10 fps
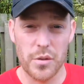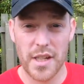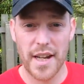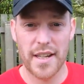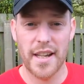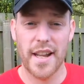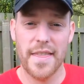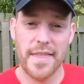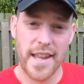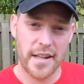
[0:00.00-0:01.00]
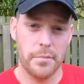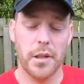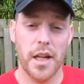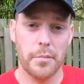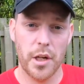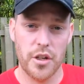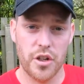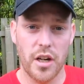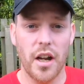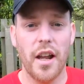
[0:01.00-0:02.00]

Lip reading: tacky, and then apply pressure